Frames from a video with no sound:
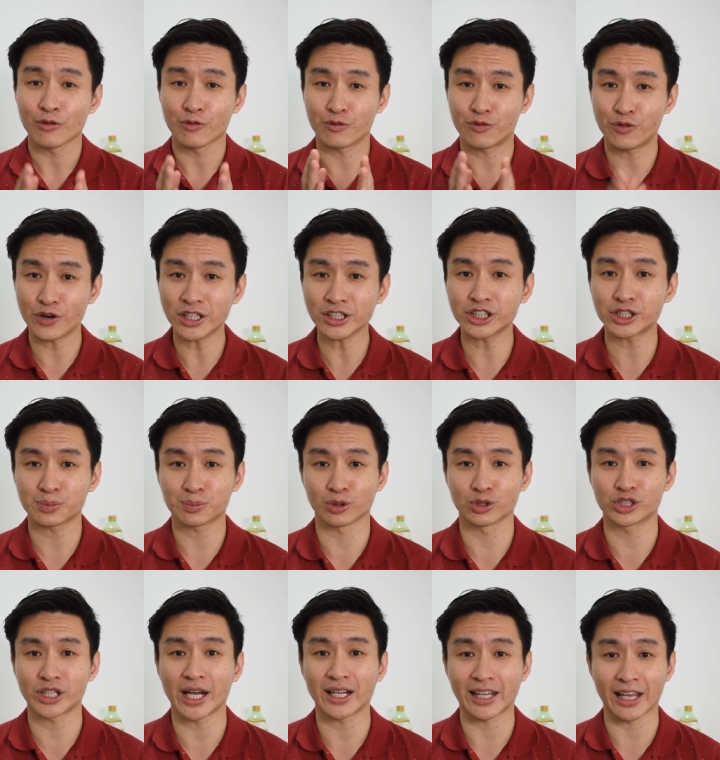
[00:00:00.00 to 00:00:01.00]
fringe
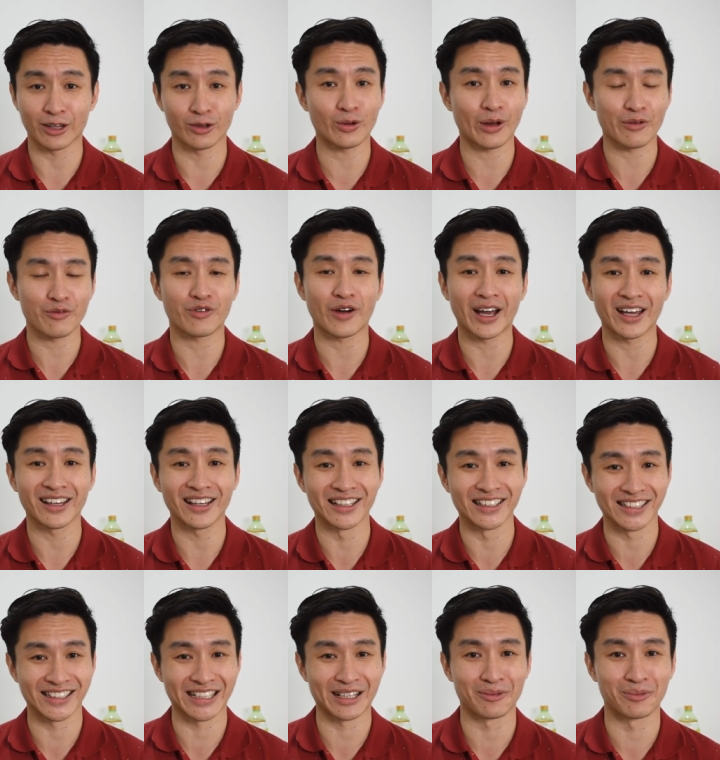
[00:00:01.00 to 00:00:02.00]
project that you can find
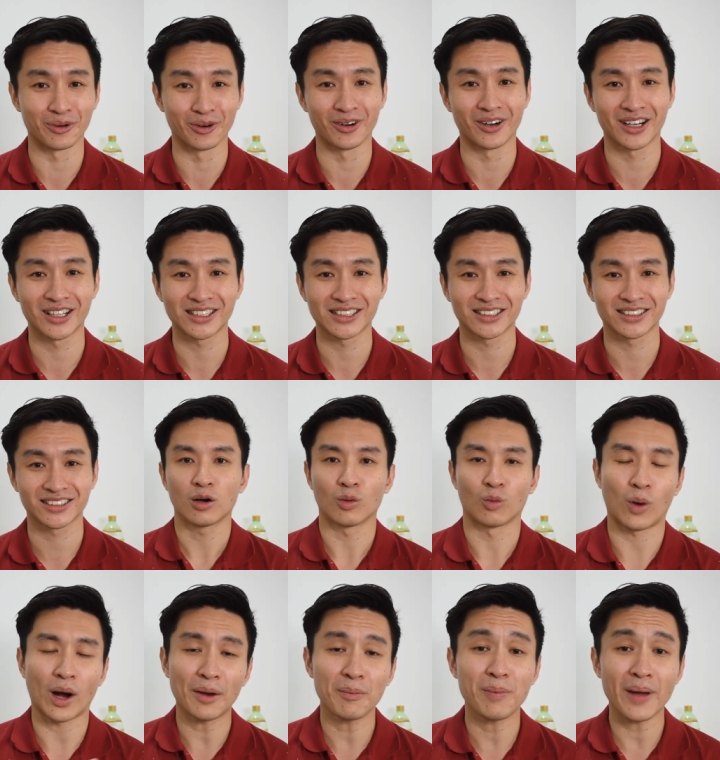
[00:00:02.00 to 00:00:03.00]
in Singapore.
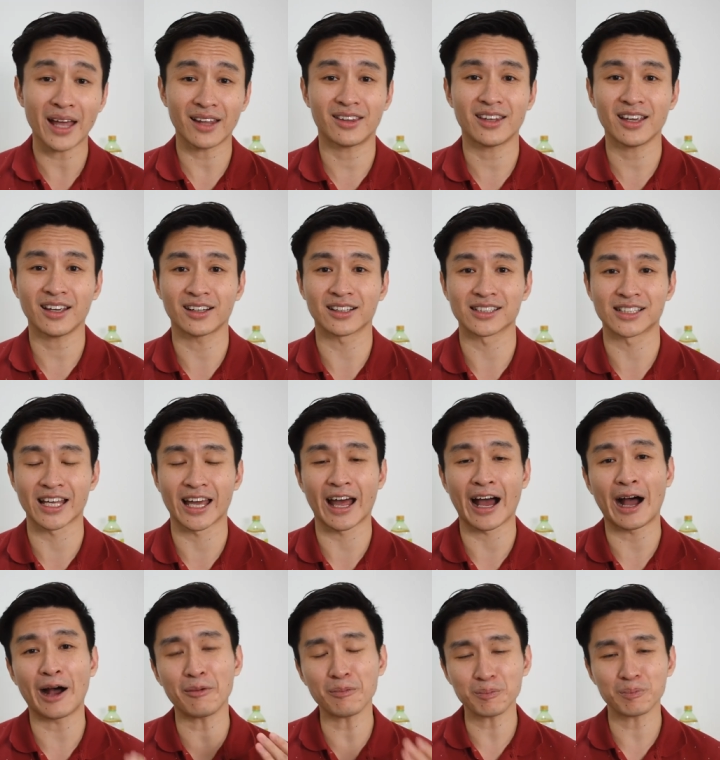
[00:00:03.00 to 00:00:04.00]
One bad thing is
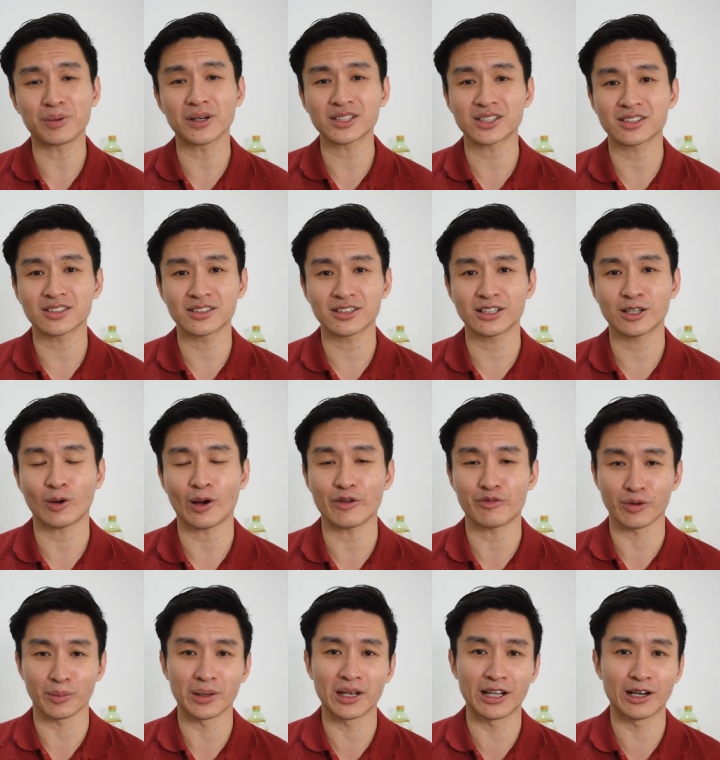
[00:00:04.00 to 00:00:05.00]
that I'm personally
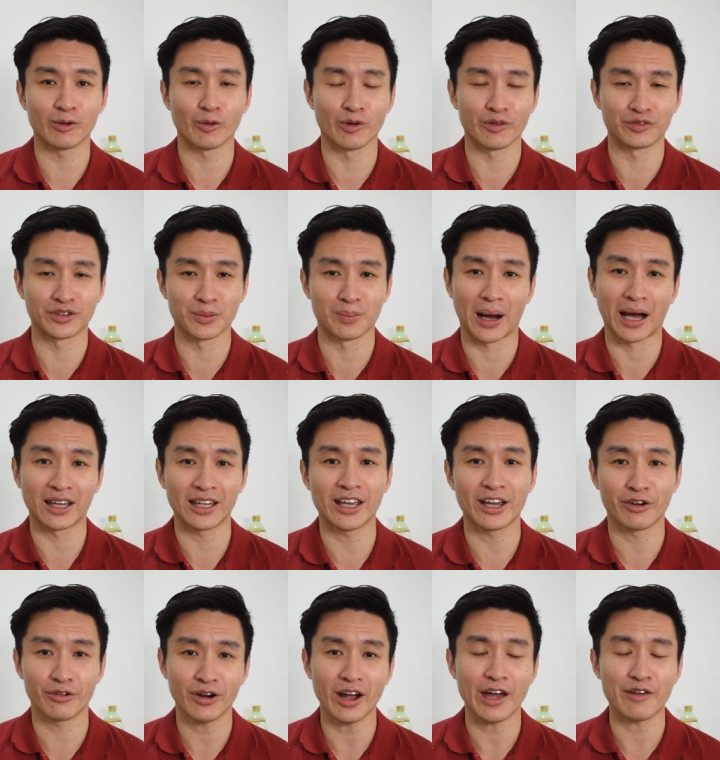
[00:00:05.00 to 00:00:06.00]
quite familiar with the
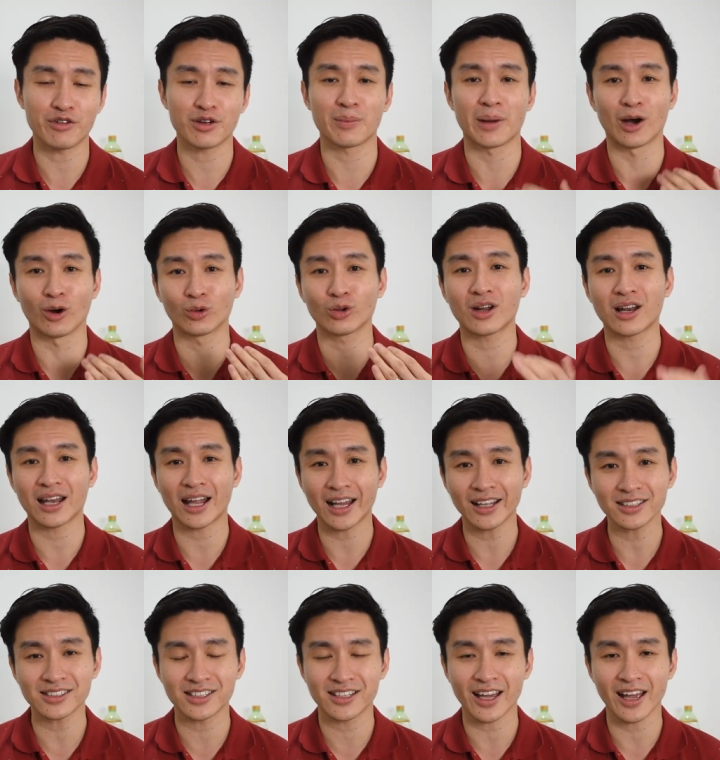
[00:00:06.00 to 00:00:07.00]
Bartley area, having my own
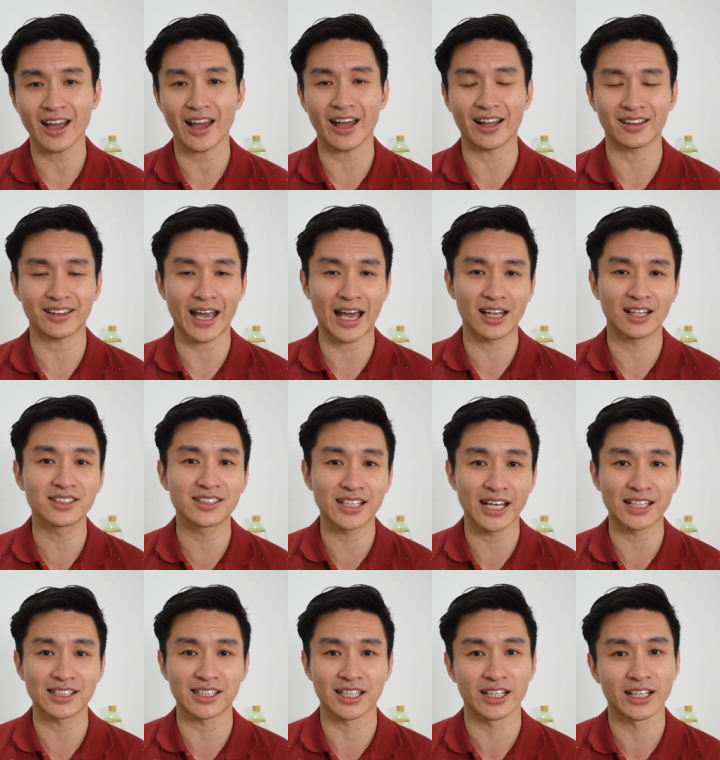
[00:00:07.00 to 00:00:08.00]
clients there and tenants
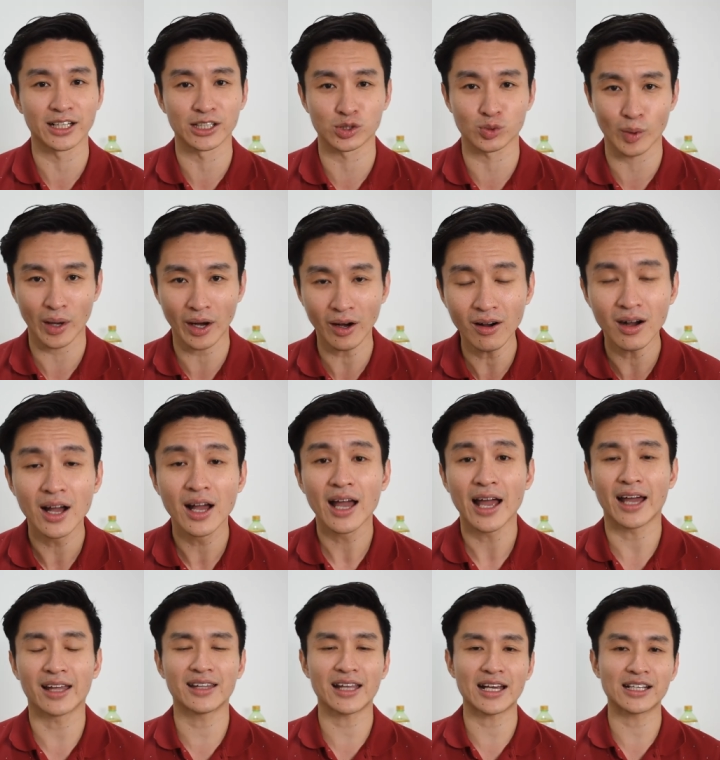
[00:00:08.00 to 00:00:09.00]
there staying as well.
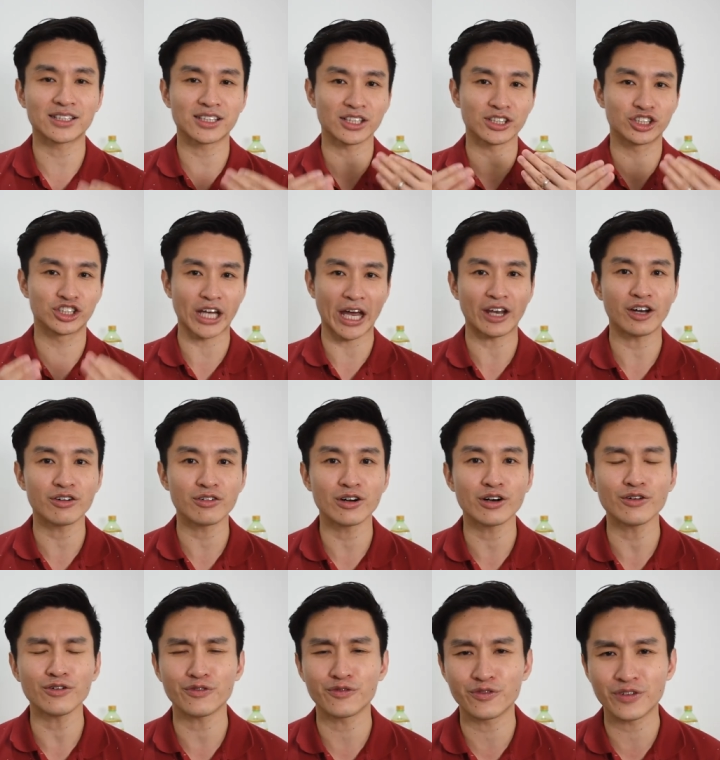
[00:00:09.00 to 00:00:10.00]
And there's a
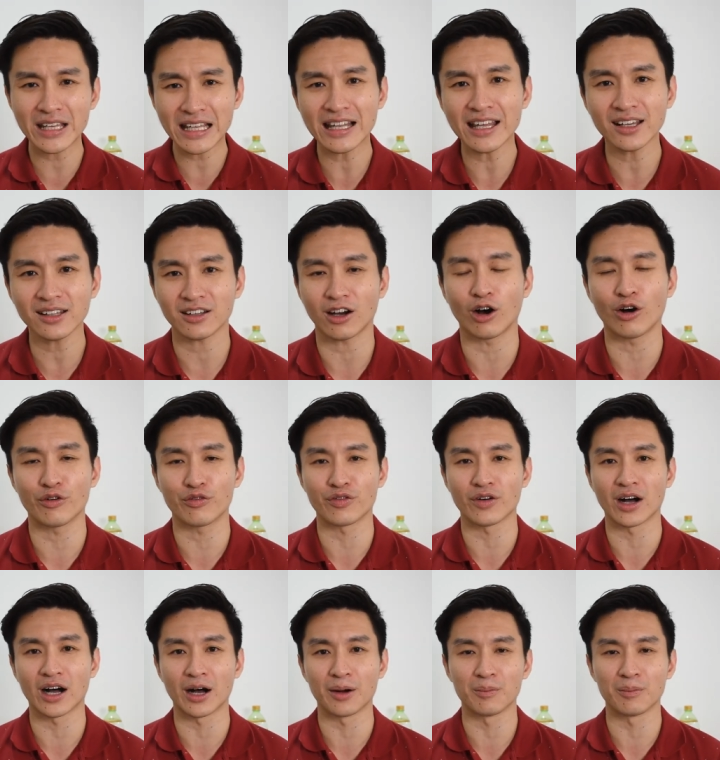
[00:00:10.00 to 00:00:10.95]
general feeling of